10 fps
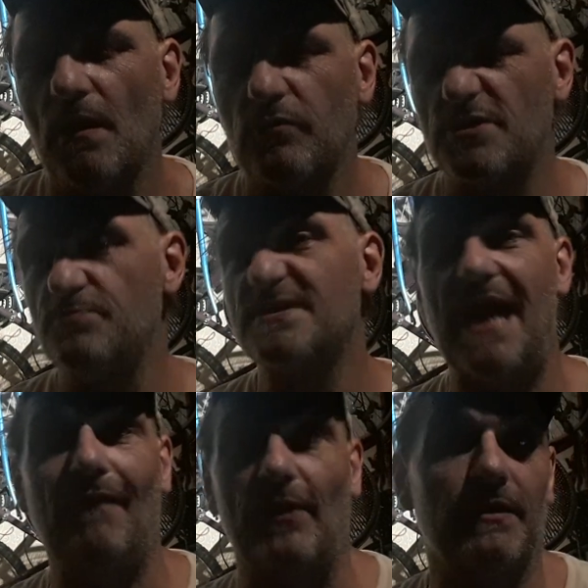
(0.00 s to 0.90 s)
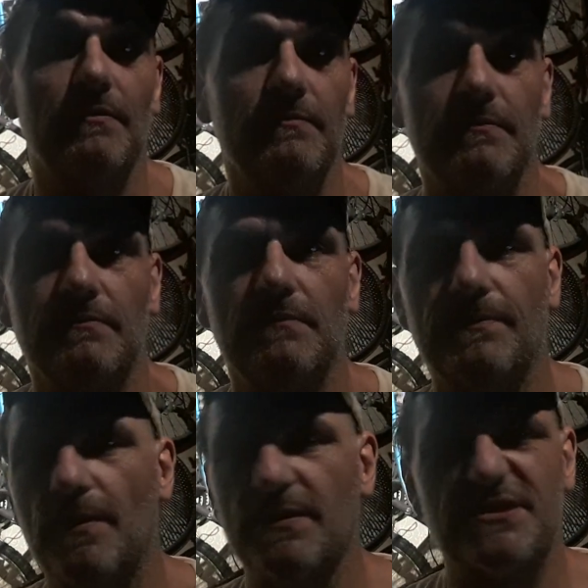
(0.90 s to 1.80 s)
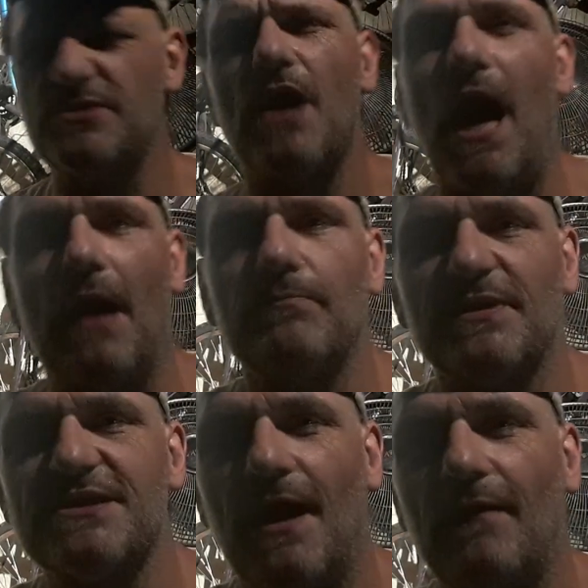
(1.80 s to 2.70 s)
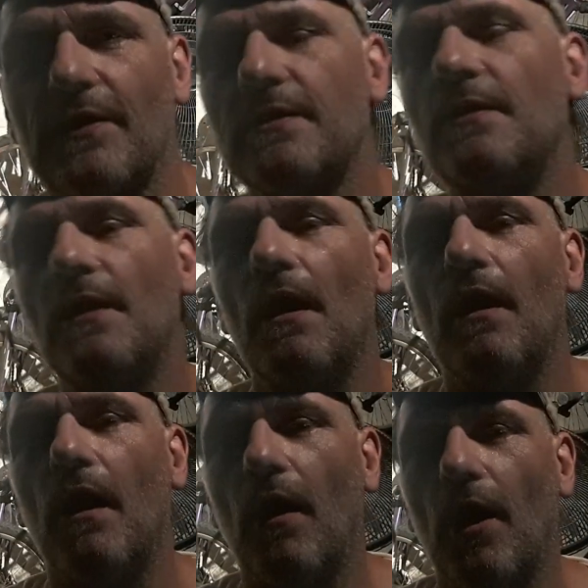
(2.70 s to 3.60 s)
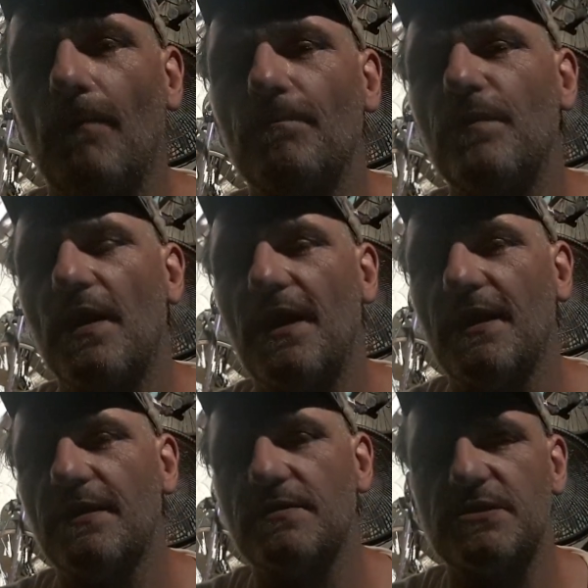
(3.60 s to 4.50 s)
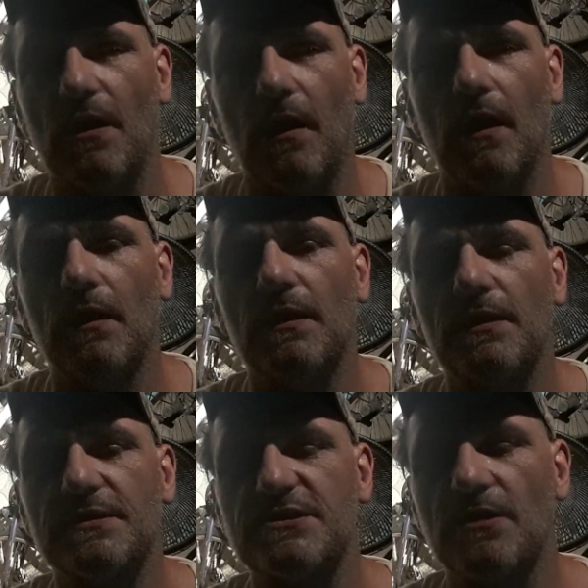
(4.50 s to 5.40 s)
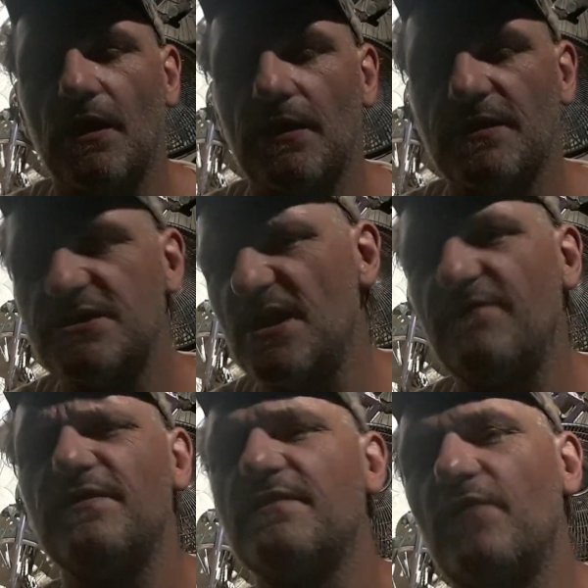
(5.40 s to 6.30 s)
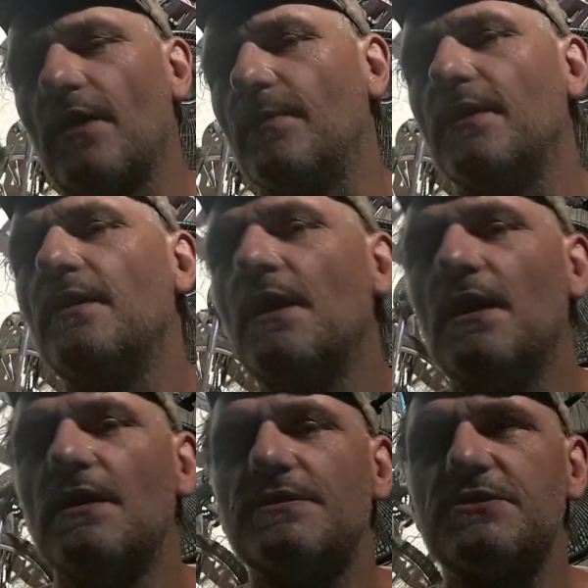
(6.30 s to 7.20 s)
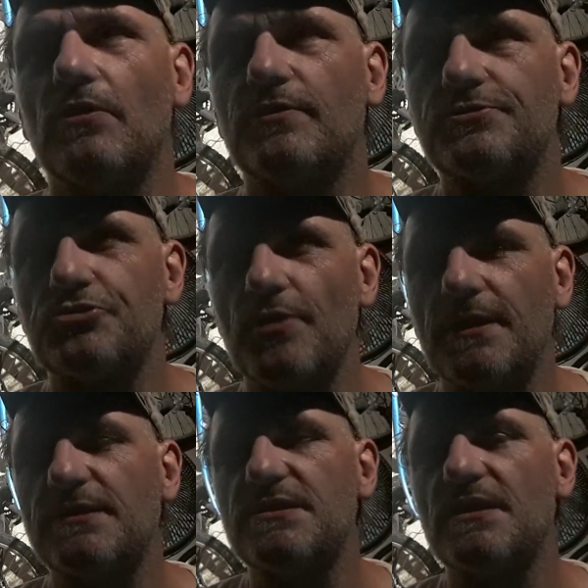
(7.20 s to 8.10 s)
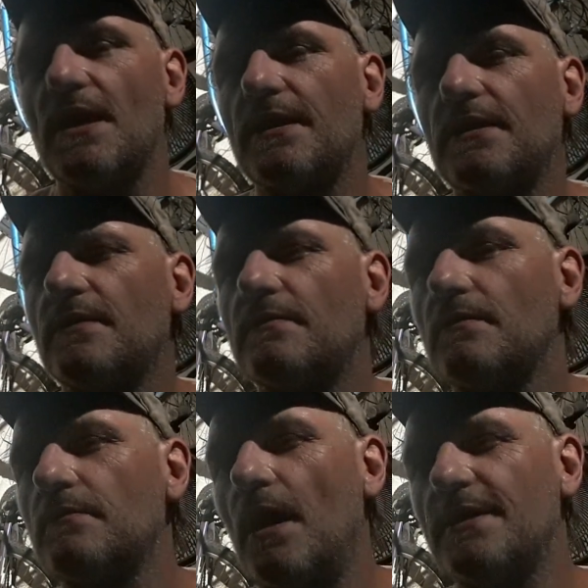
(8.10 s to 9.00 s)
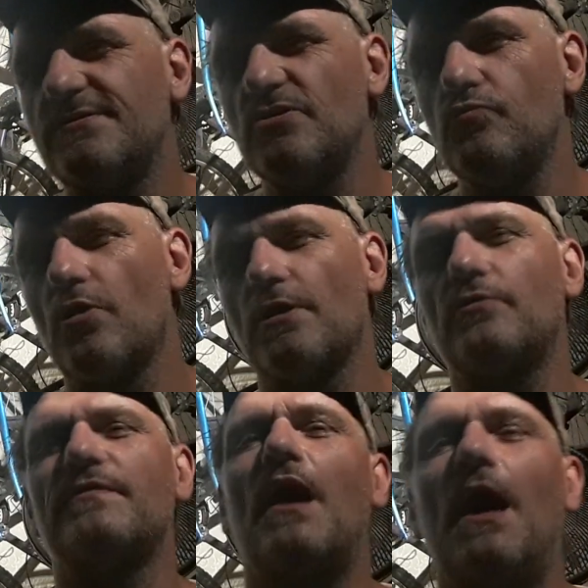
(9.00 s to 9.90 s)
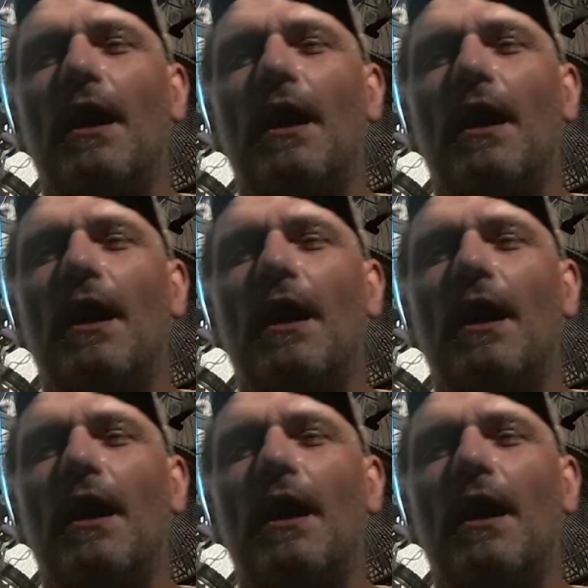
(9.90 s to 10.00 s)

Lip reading: looks metallic. It's not metallic. And it's safe for the environment. So the trick to getting the light to work with the